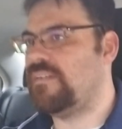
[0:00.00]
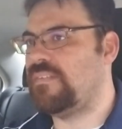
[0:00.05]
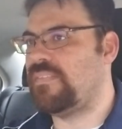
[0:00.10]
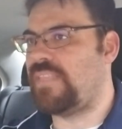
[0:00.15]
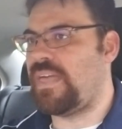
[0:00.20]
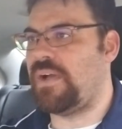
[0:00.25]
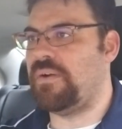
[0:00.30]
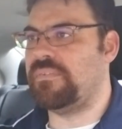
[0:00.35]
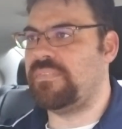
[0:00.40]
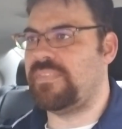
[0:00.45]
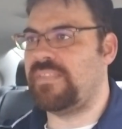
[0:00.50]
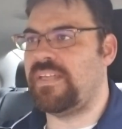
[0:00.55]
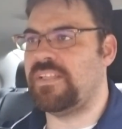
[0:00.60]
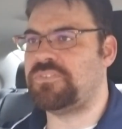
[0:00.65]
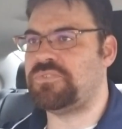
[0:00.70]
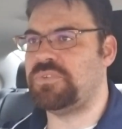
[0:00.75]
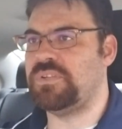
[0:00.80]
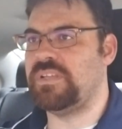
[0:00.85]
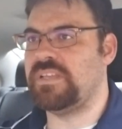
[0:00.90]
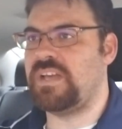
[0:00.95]
that
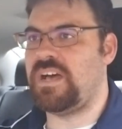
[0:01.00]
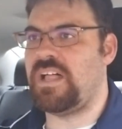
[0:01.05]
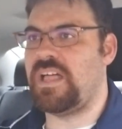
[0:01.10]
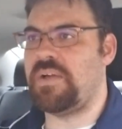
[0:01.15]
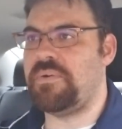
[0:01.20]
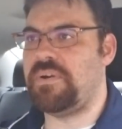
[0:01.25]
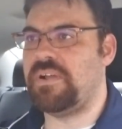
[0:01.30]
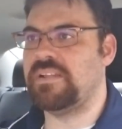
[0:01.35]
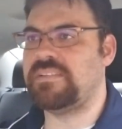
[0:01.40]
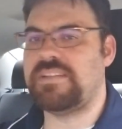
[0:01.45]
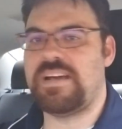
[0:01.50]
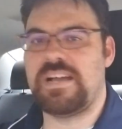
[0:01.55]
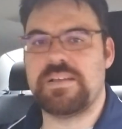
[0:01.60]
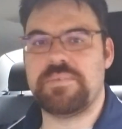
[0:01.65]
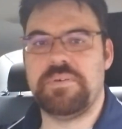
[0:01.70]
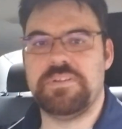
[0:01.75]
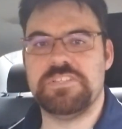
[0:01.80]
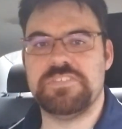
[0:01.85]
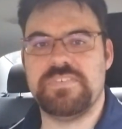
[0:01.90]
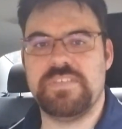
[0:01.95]
that's really all I want to talk
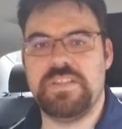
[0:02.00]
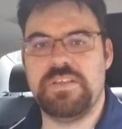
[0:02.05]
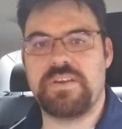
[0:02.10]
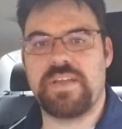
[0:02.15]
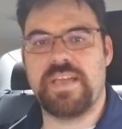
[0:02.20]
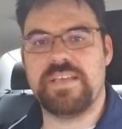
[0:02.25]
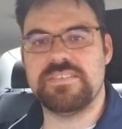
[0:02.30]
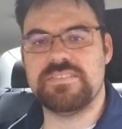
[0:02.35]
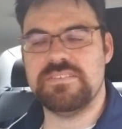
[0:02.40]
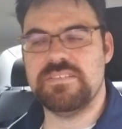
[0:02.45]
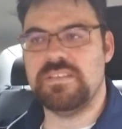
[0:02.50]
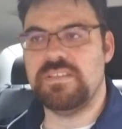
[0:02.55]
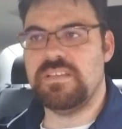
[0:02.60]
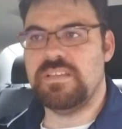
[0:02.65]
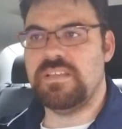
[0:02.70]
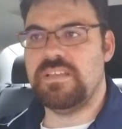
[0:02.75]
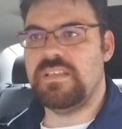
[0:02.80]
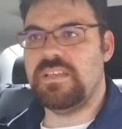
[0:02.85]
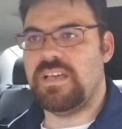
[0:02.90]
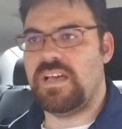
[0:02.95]
about in this video, guys.
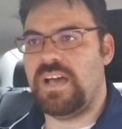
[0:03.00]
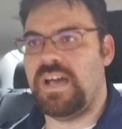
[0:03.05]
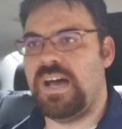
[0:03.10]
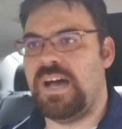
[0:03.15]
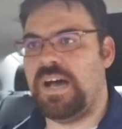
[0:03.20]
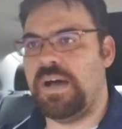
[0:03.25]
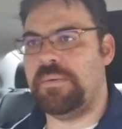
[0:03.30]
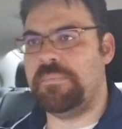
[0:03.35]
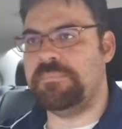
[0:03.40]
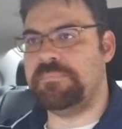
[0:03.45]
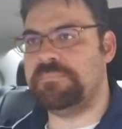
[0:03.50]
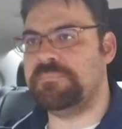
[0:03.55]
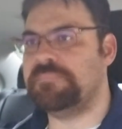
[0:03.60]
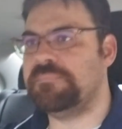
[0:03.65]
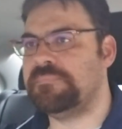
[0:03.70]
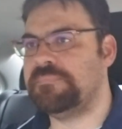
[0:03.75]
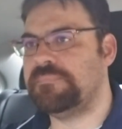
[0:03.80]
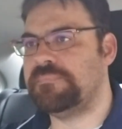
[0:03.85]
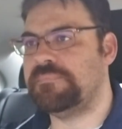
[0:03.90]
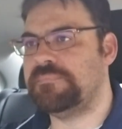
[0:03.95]

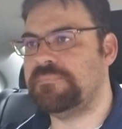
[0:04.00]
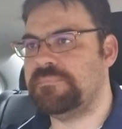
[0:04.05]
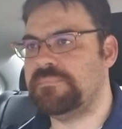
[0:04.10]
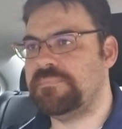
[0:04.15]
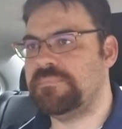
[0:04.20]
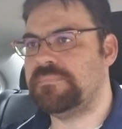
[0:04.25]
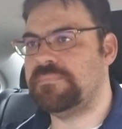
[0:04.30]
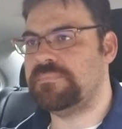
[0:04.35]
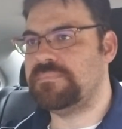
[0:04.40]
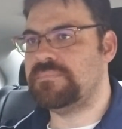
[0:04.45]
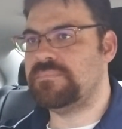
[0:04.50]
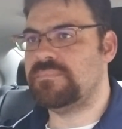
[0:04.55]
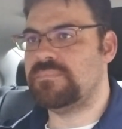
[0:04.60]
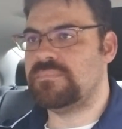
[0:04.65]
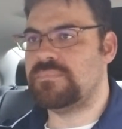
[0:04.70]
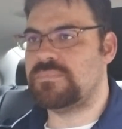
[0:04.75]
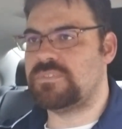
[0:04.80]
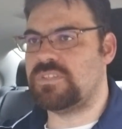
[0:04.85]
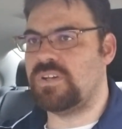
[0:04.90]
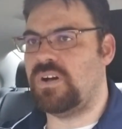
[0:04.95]

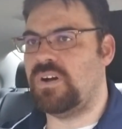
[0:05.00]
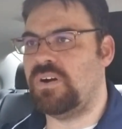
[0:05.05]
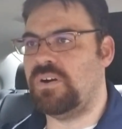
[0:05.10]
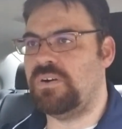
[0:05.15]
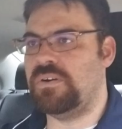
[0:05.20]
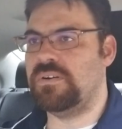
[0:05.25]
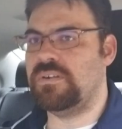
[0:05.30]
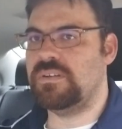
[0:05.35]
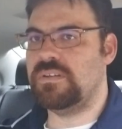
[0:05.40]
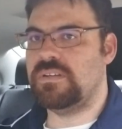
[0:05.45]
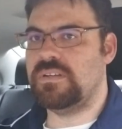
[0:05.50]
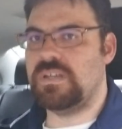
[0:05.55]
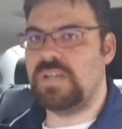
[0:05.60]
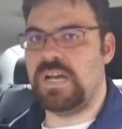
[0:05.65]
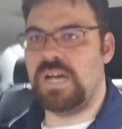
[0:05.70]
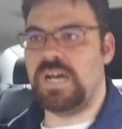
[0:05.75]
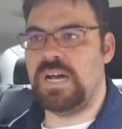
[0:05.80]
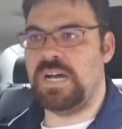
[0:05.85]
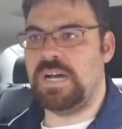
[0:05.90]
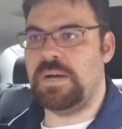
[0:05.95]
Um, so.
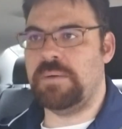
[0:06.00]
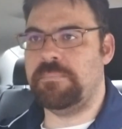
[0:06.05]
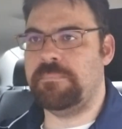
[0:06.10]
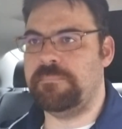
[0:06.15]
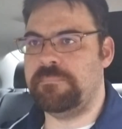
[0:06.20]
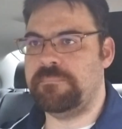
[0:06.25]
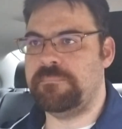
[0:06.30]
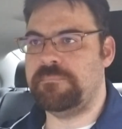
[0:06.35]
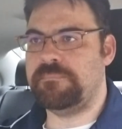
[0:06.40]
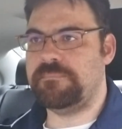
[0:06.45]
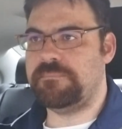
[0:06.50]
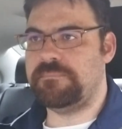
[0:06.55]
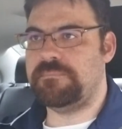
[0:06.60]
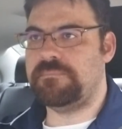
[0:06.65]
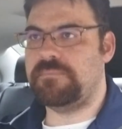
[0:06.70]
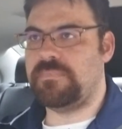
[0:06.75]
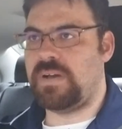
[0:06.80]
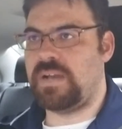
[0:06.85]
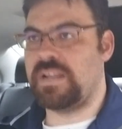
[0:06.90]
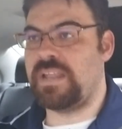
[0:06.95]
Um,
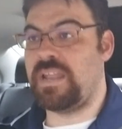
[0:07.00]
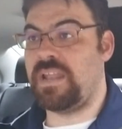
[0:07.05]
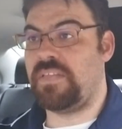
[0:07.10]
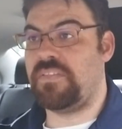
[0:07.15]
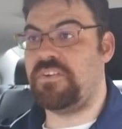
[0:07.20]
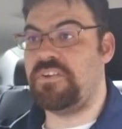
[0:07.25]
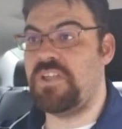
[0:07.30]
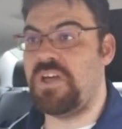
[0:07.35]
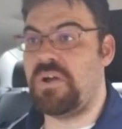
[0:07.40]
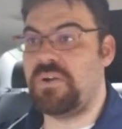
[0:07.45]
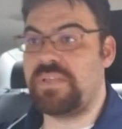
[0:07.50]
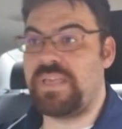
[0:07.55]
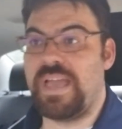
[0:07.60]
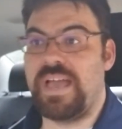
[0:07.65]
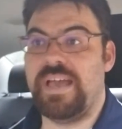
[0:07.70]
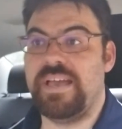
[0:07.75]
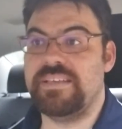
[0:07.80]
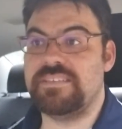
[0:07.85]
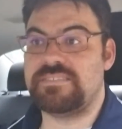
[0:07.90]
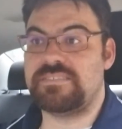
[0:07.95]
on another note,
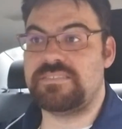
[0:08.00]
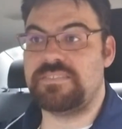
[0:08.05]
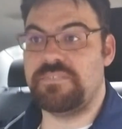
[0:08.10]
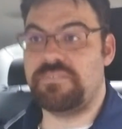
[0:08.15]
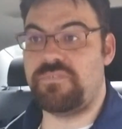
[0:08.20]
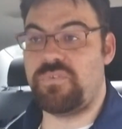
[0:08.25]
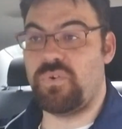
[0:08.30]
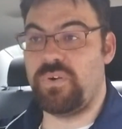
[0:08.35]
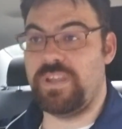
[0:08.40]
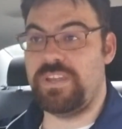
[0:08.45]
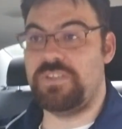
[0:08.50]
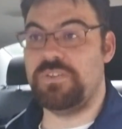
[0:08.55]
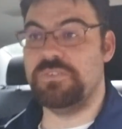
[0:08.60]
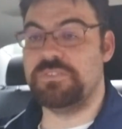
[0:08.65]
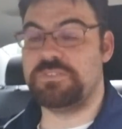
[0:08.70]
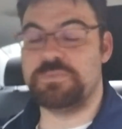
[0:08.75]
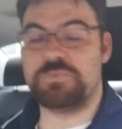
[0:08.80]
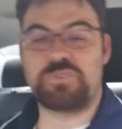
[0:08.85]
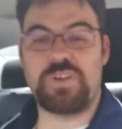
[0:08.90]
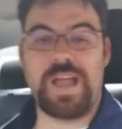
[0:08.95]
guys, 42
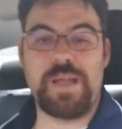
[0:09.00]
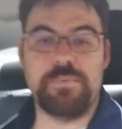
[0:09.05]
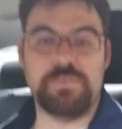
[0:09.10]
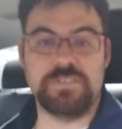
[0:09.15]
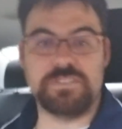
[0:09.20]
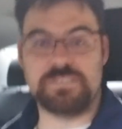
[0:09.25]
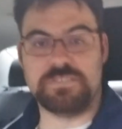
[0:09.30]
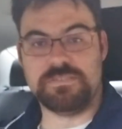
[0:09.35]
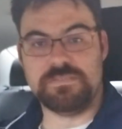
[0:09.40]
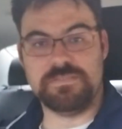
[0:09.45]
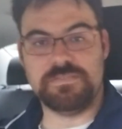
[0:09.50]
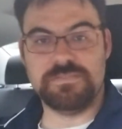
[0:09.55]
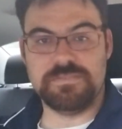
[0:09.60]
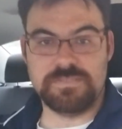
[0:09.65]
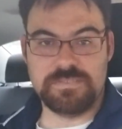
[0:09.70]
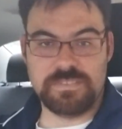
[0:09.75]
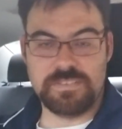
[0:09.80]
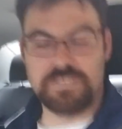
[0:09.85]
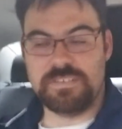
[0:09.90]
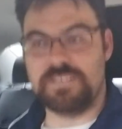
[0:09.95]
subscribers.
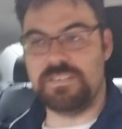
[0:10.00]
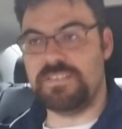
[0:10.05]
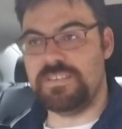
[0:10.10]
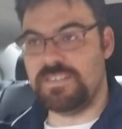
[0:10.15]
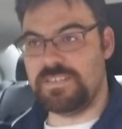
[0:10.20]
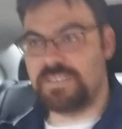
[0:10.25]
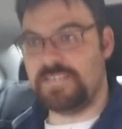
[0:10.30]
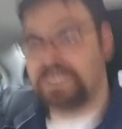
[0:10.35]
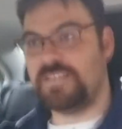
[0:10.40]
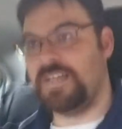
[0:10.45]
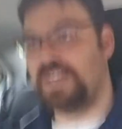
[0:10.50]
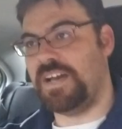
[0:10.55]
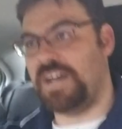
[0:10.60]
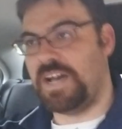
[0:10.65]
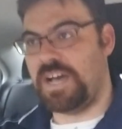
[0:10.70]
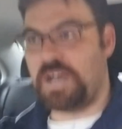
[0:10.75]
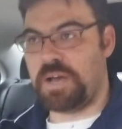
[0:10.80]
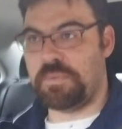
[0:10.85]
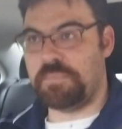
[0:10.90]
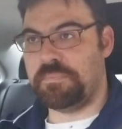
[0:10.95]

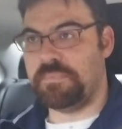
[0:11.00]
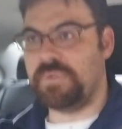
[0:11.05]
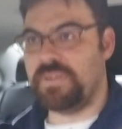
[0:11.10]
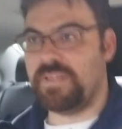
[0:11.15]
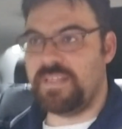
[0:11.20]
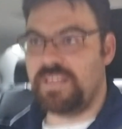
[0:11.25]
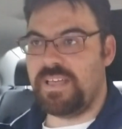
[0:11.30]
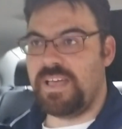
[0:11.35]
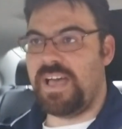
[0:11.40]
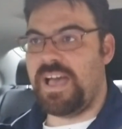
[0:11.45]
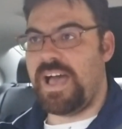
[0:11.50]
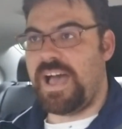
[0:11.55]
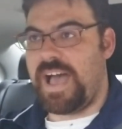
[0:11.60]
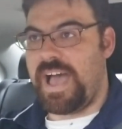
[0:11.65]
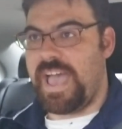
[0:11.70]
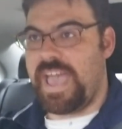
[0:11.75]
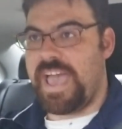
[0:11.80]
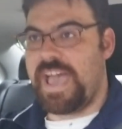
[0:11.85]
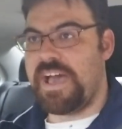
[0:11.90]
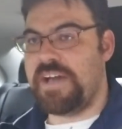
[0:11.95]
Um,
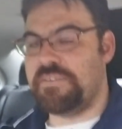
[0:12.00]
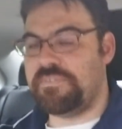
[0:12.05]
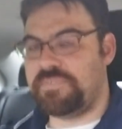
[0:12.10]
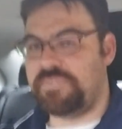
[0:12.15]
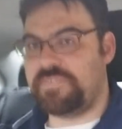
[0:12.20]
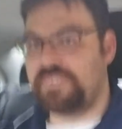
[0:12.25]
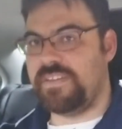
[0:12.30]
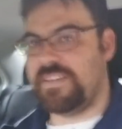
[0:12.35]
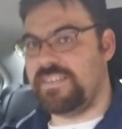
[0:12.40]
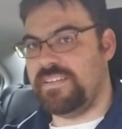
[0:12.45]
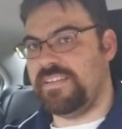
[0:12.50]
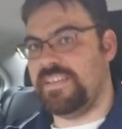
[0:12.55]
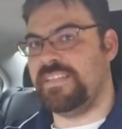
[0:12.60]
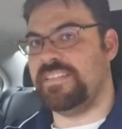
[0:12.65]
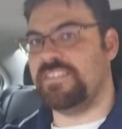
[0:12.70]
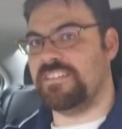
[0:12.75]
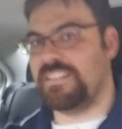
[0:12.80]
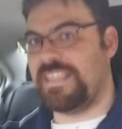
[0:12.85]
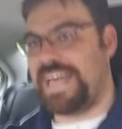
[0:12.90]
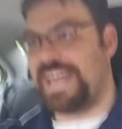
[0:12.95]
I have, in
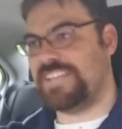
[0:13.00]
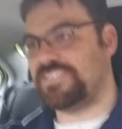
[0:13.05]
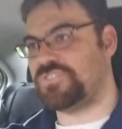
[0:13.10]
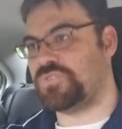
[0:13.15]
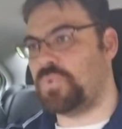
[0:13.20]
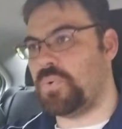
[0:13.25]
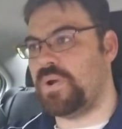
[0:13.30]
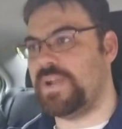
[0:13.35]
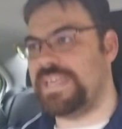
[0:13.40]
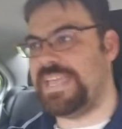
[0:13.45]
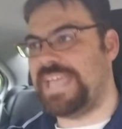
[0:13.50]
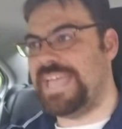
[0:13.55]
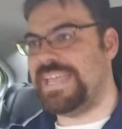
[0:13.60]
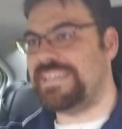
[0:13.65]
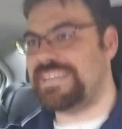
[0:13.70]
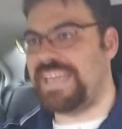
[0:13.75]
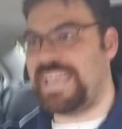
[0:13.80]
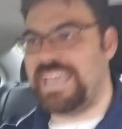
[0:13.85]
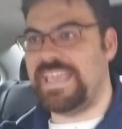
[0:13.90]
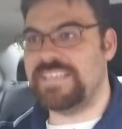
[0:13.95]
the last 28
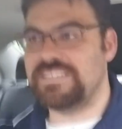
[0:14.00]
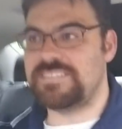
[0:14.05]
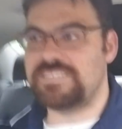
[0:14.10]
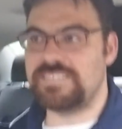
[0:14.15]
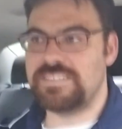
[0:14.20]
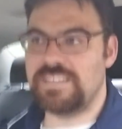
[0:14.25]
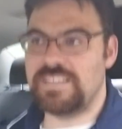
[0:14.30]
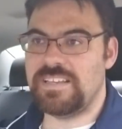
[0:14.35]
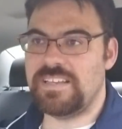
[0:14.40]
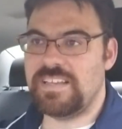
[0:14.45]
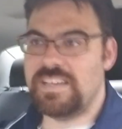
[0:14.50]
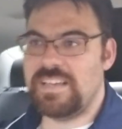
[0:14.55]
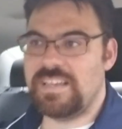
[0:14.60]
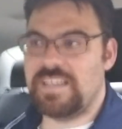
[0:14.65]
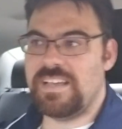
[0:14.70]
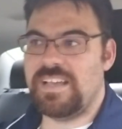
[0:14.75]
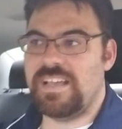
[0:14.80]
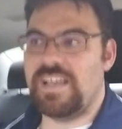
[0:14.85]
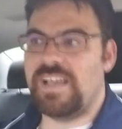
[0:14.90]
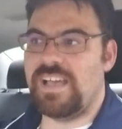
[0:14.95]
days,
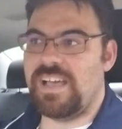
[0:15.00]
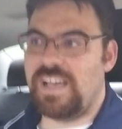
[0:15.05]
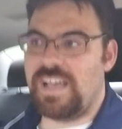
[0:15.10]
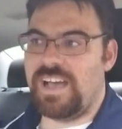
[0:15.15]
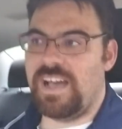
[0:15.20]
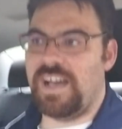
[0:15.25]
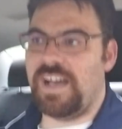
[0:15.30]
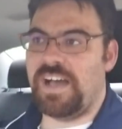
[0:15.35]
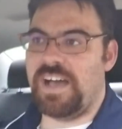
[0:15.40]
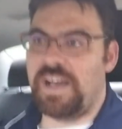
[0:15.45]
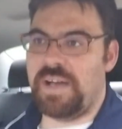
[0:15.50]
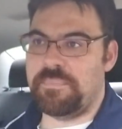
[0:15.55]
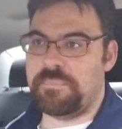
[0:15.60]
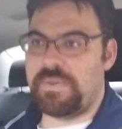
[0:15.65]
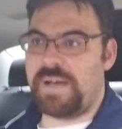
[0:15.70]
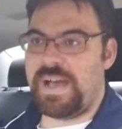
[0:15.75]
um,